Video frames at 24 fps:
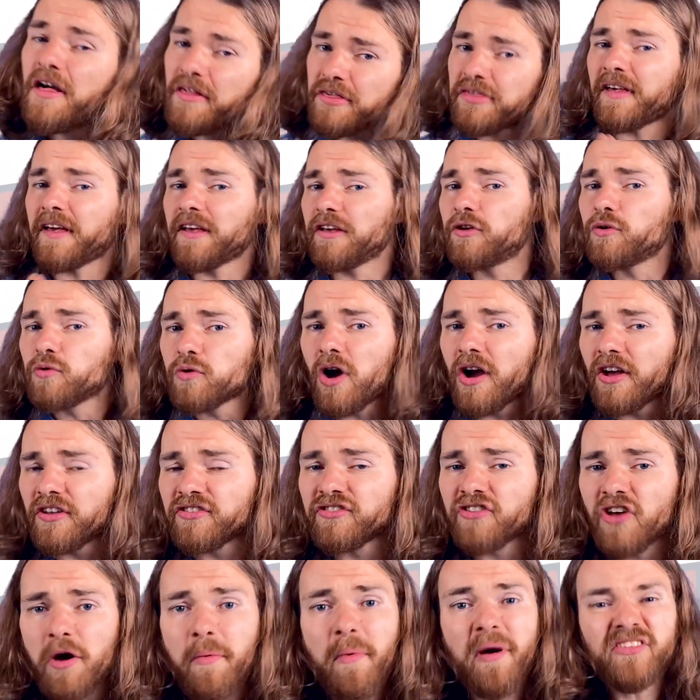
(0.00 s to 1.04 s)
thank you guys
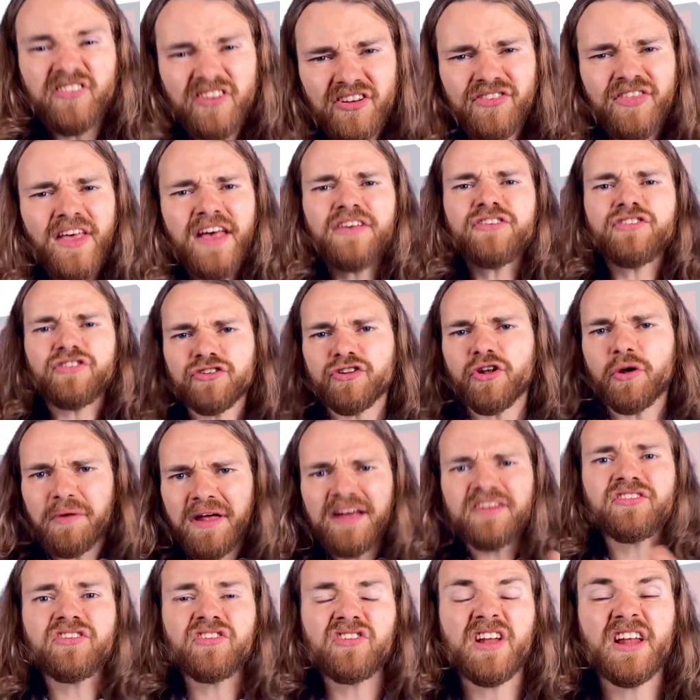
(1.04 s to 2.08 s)
so much. It's thanks to
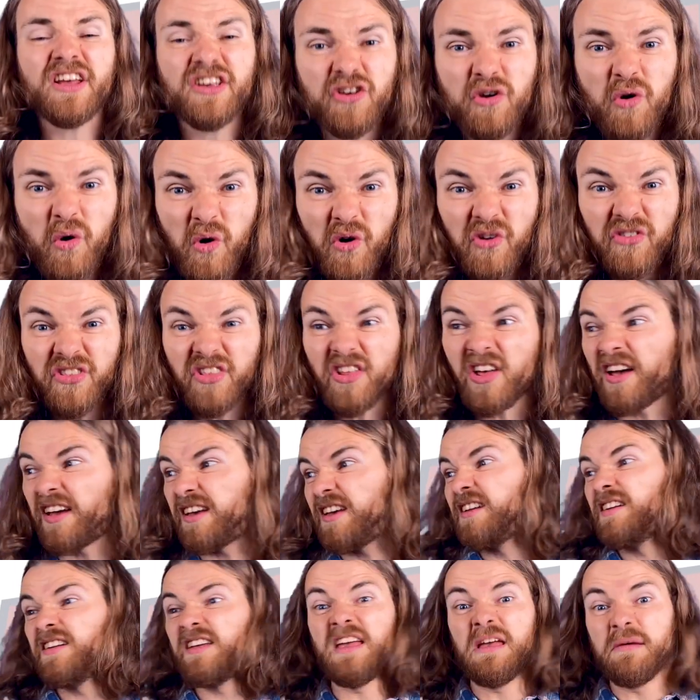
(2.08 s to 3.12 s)
donations like yours that I
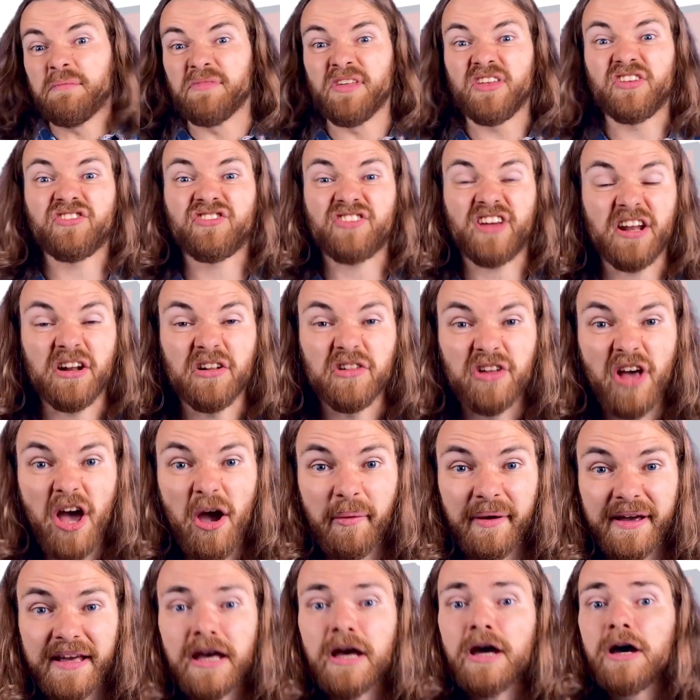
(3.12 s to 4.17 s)
can keep this channel
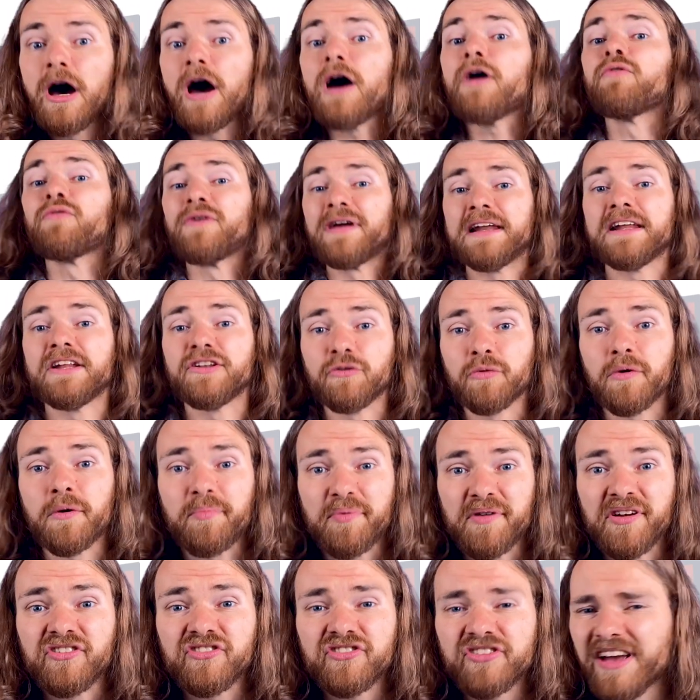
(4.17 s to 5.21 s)
going. I really do
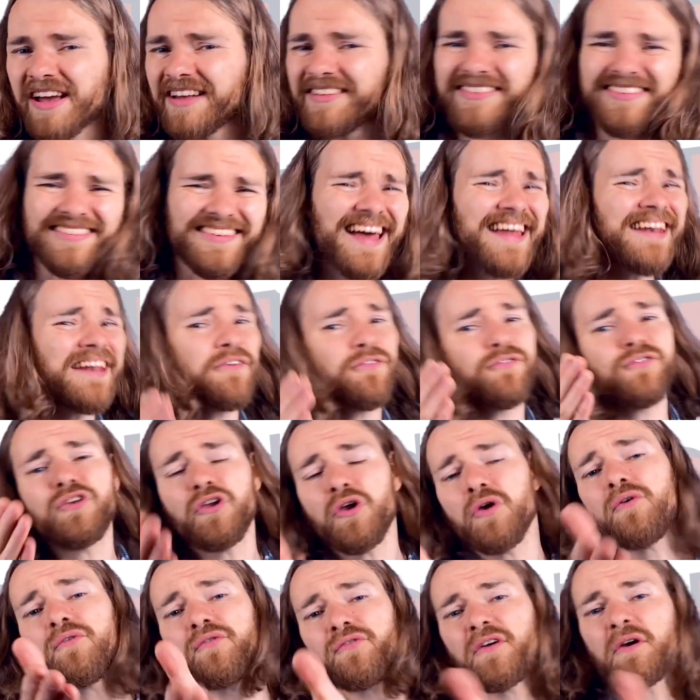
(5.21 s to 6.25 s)
appreciate it. And if
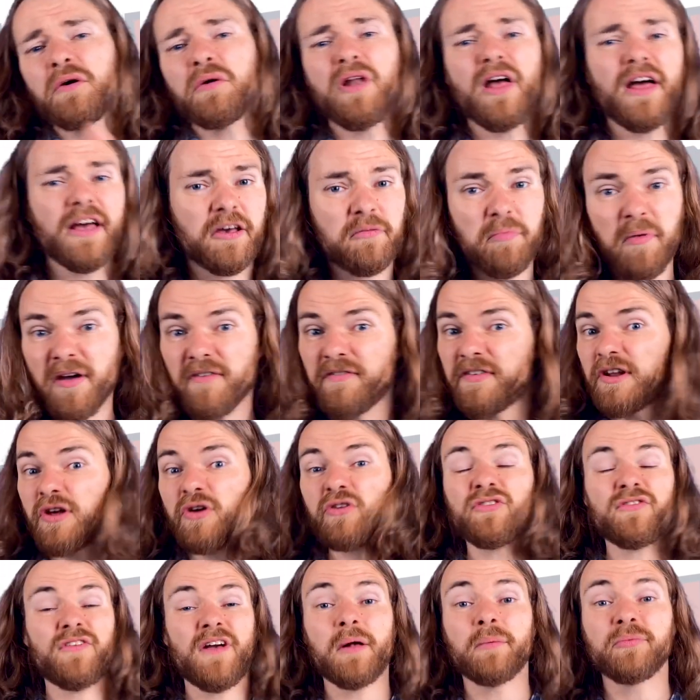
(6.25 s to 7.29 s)
you feel like my videos
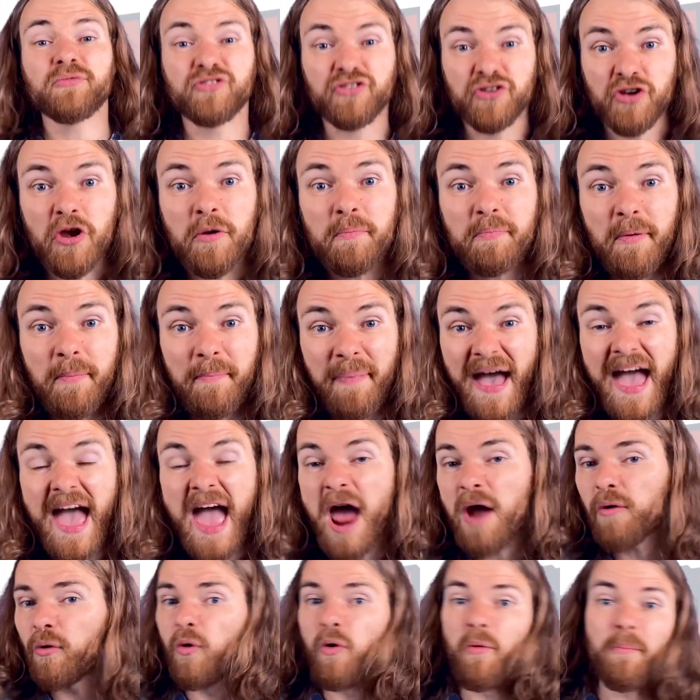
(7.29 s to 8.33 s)
have helped you
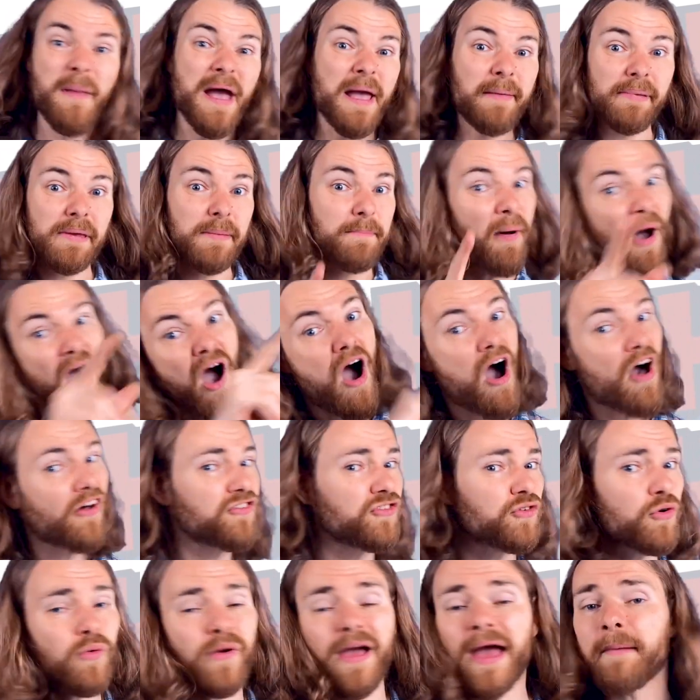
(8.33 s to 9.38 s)
prepare or maybe pass
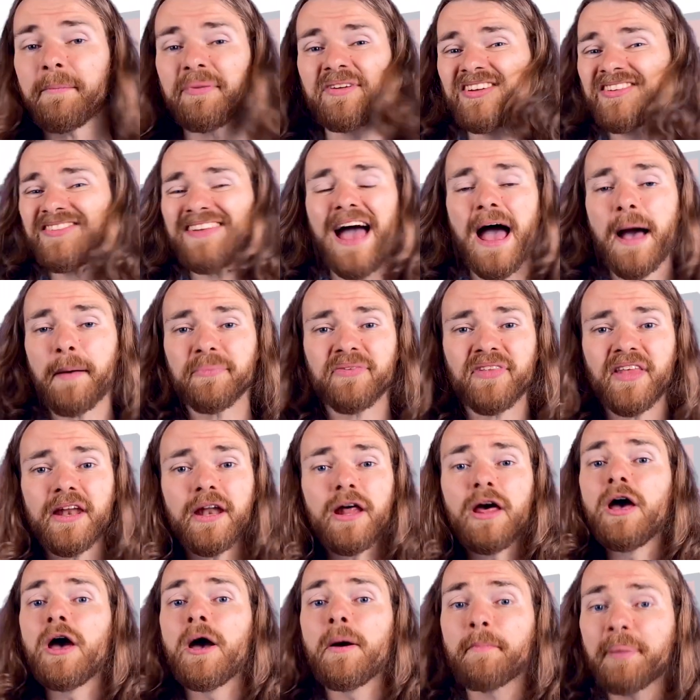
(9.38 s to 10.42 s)
your Cambridge exams, then
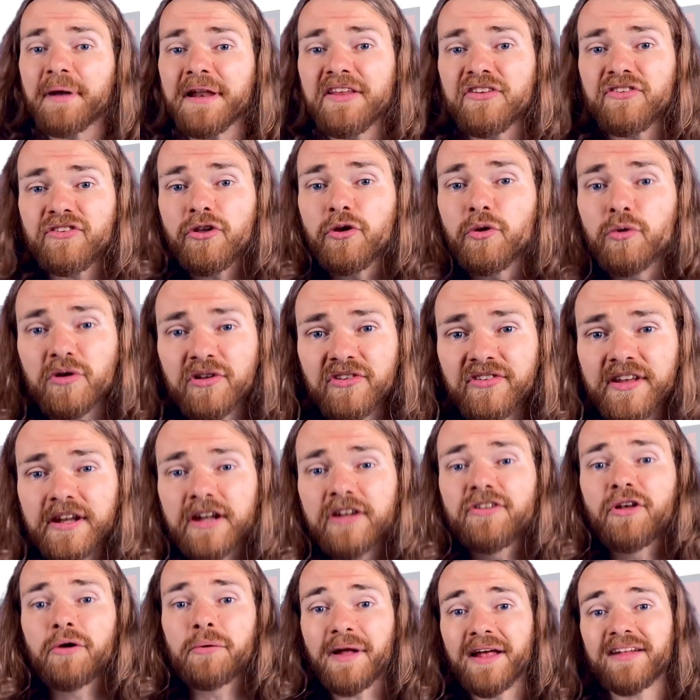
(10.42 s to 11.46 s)
please do consider
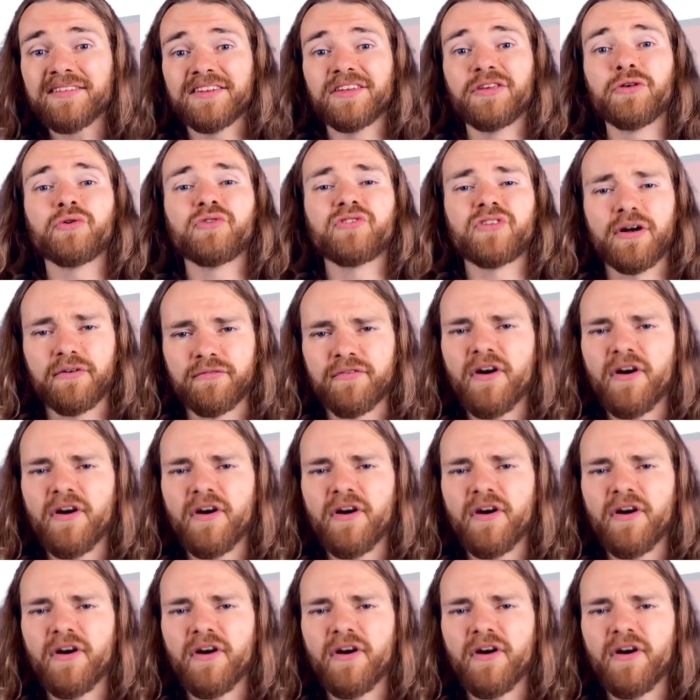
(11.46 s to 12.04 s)
donating yourself.